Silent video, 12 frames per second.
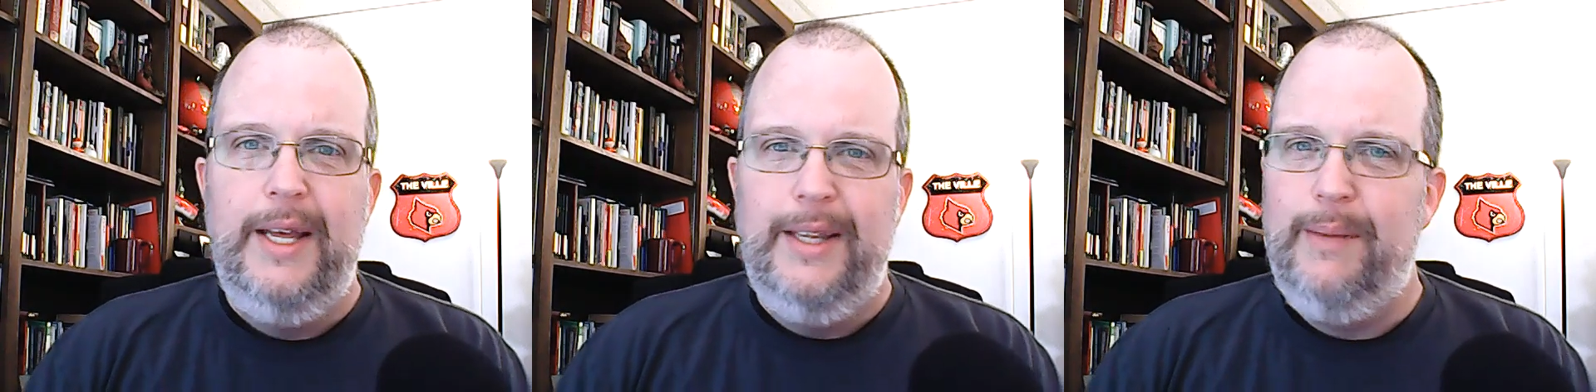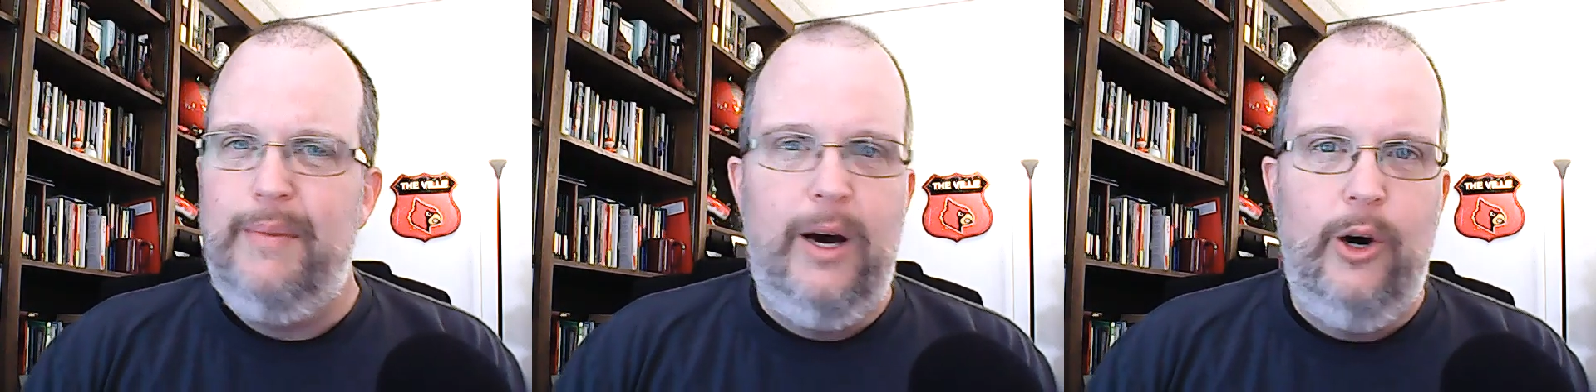
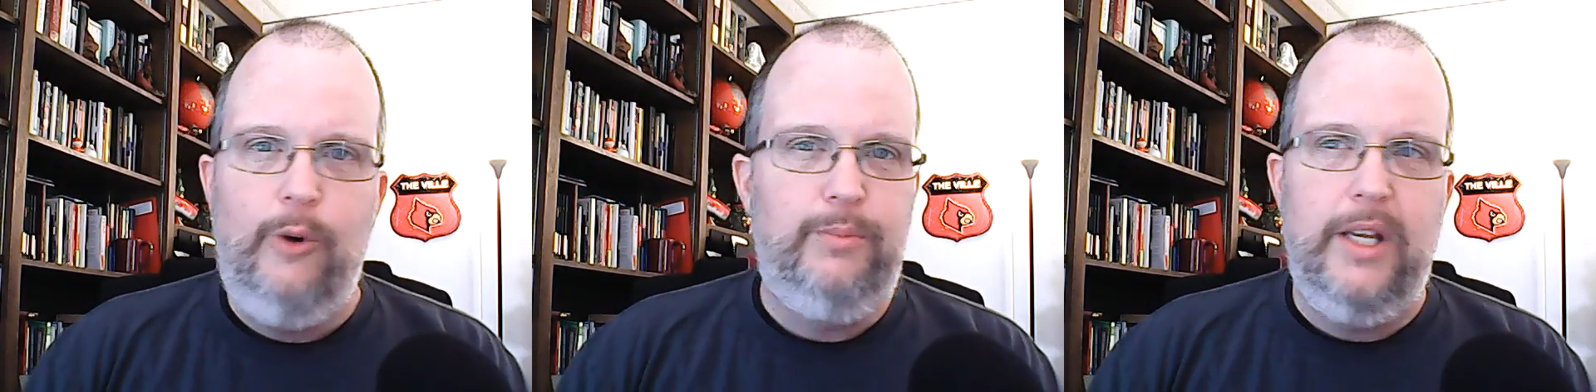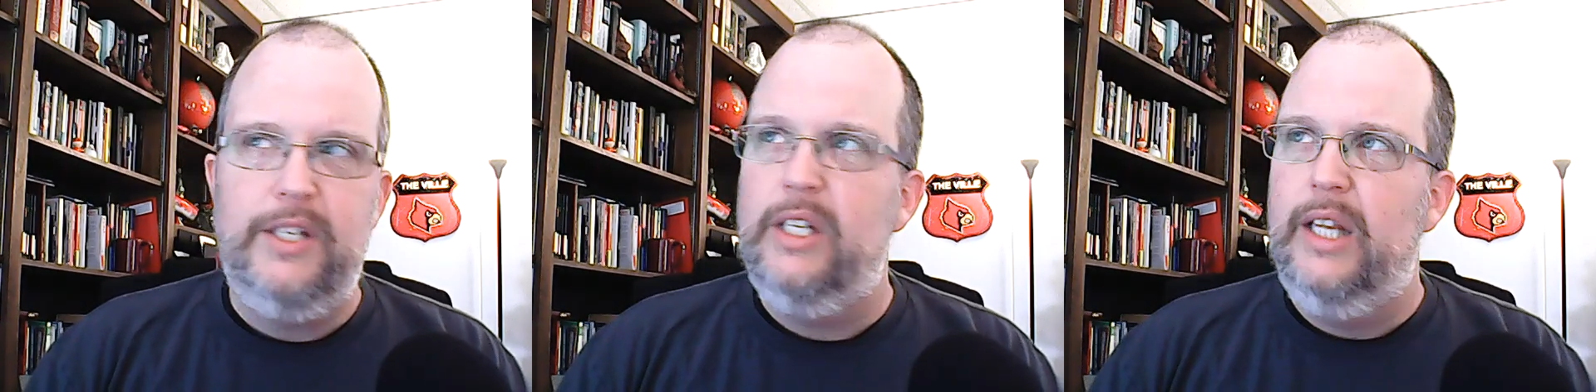that my hope
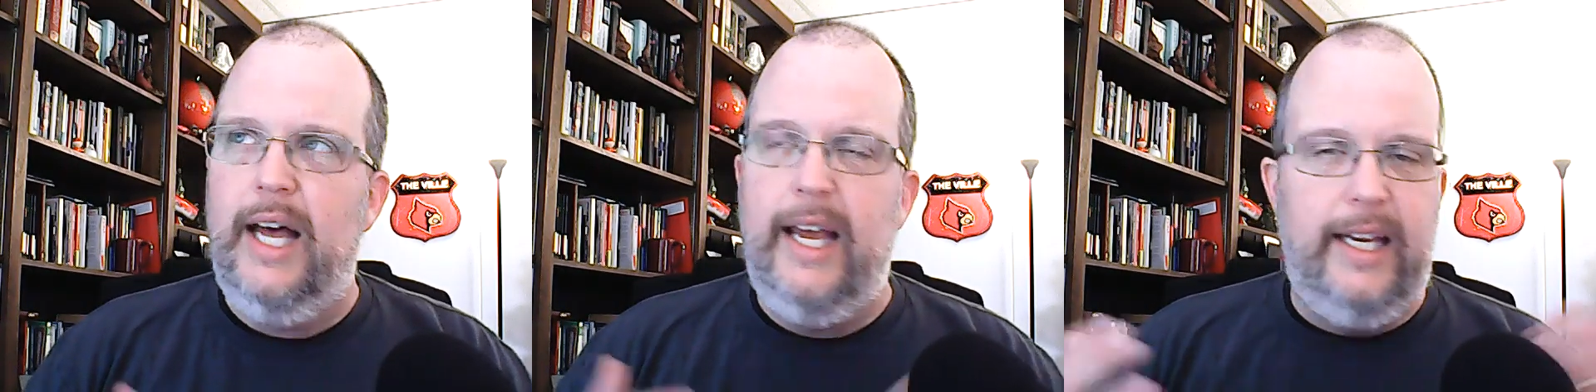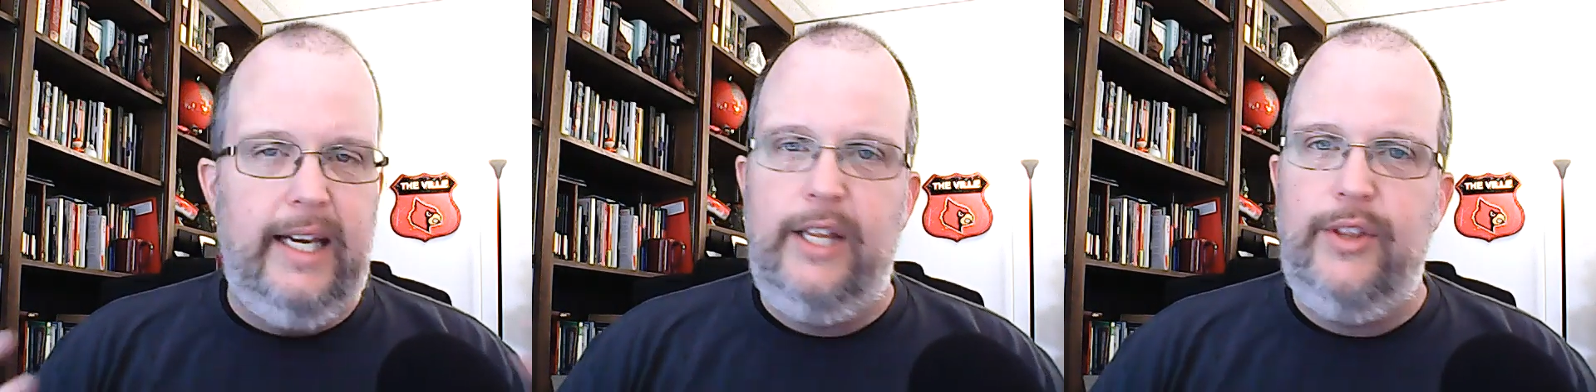doesn't lie
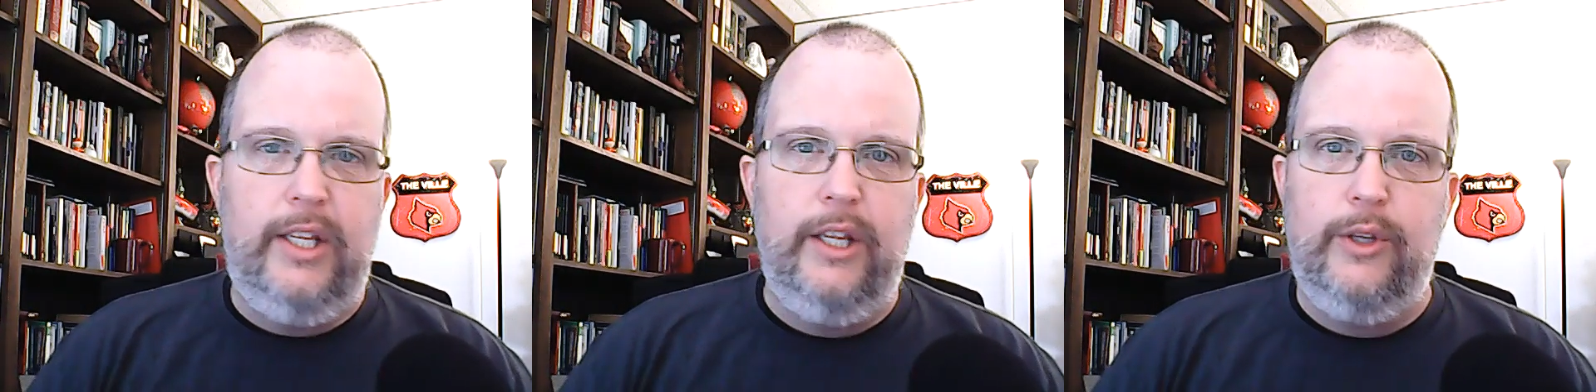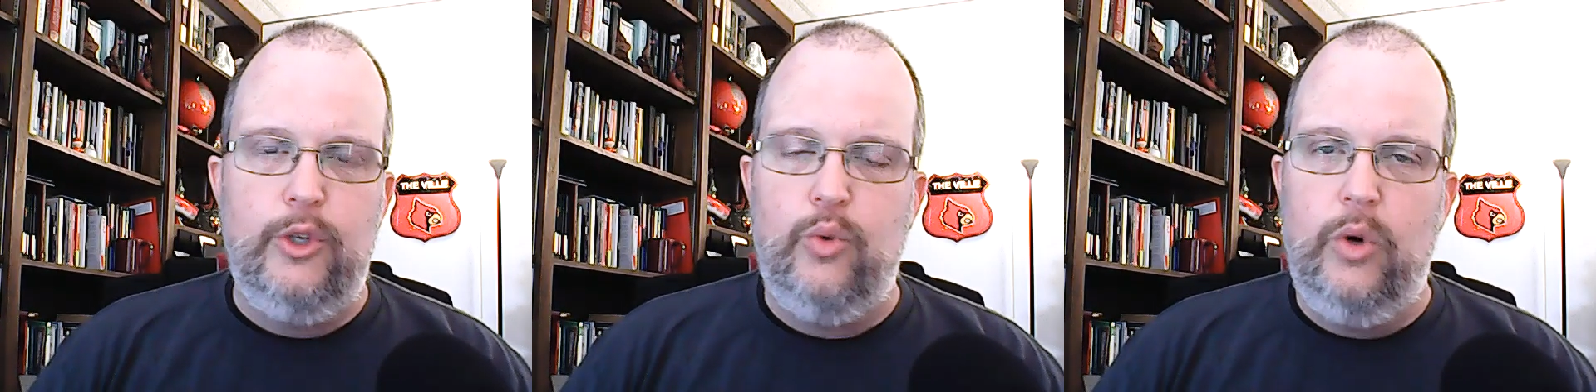in anything
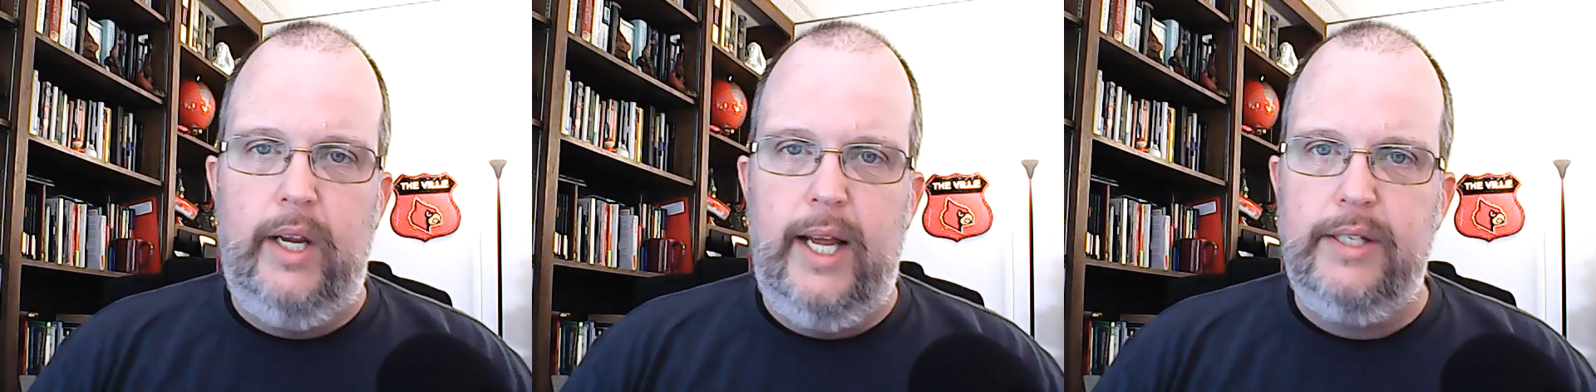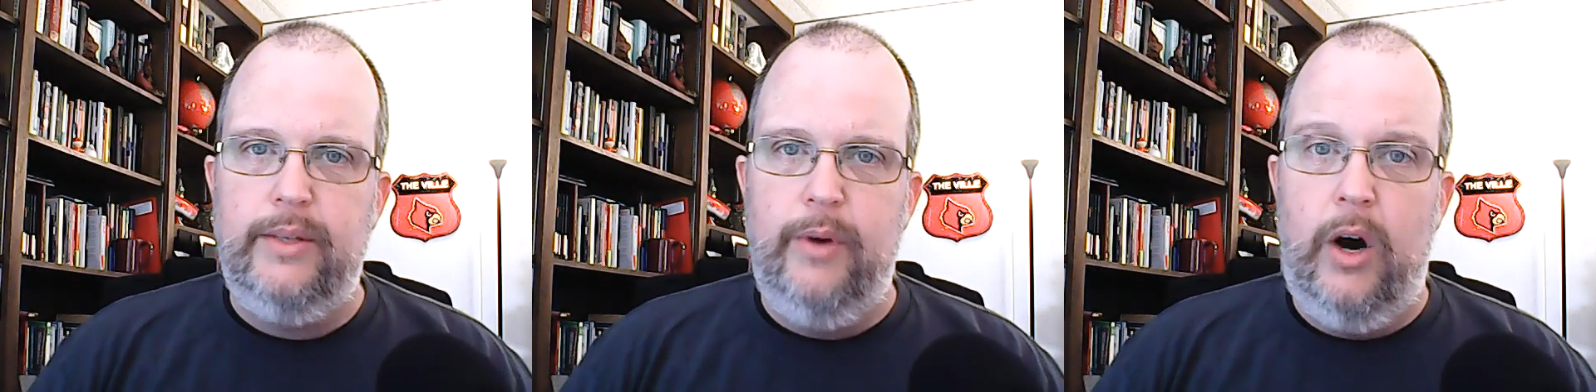that this world
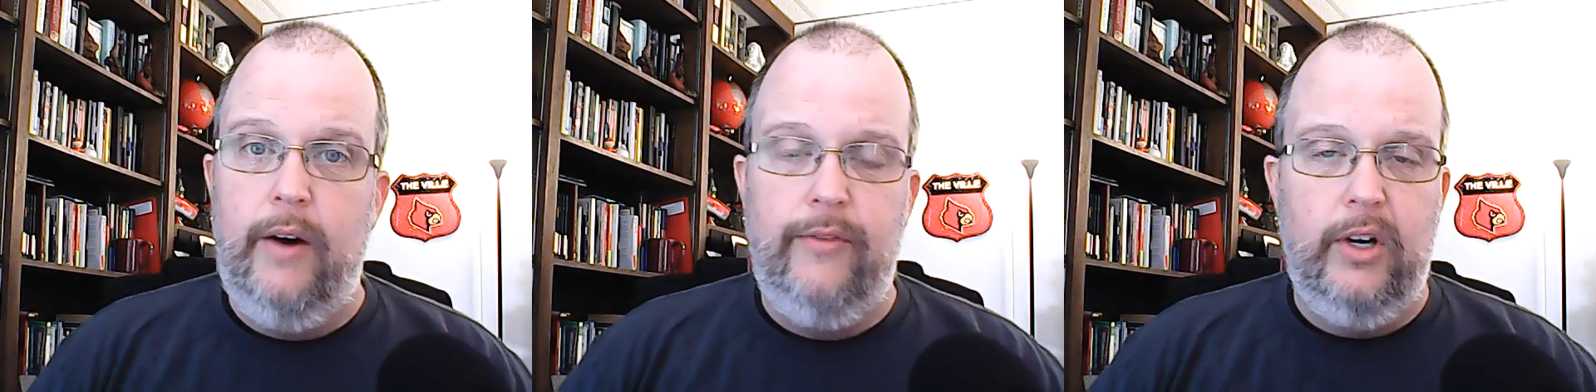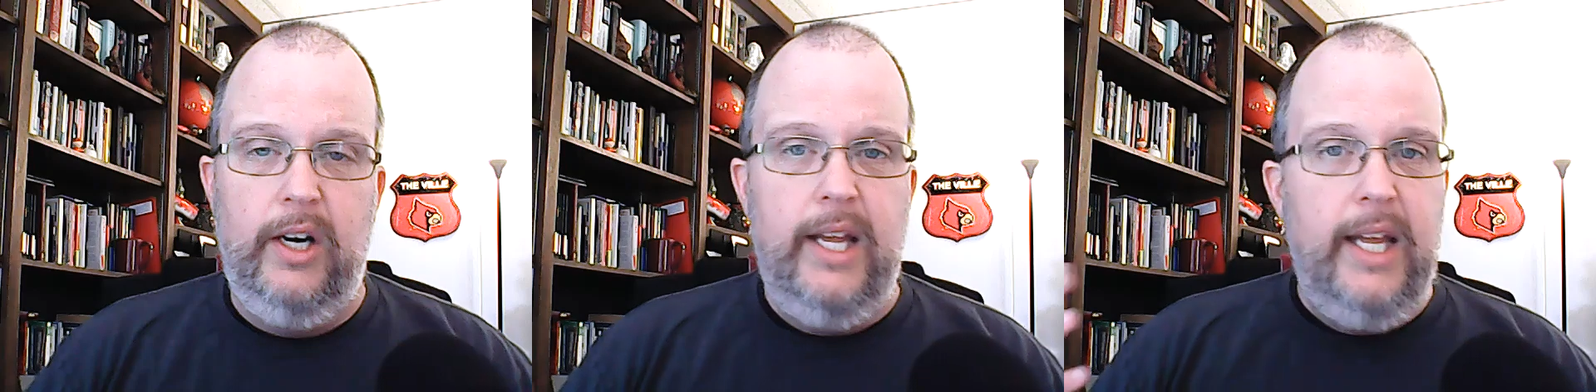has to
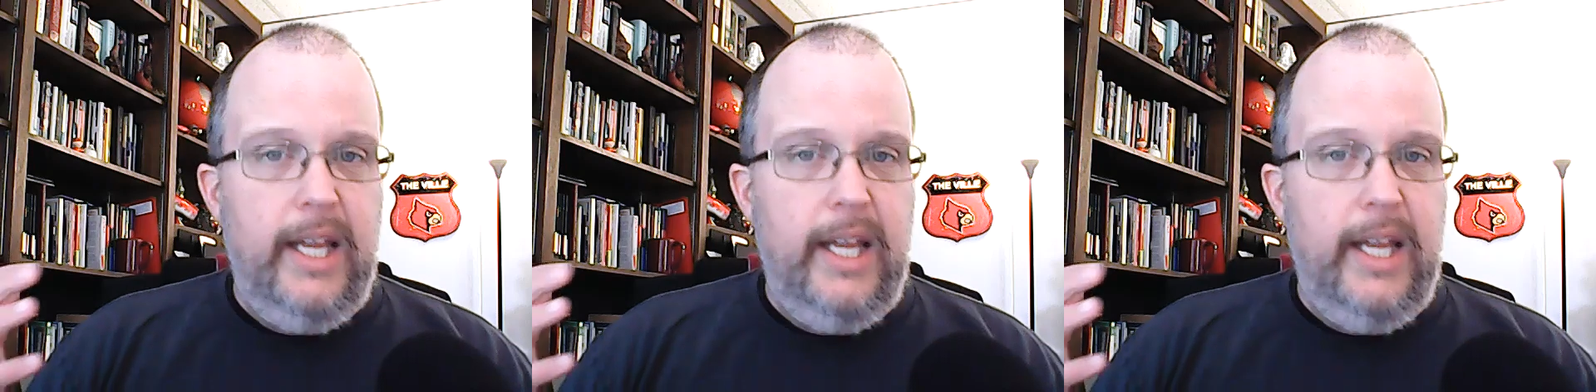offer.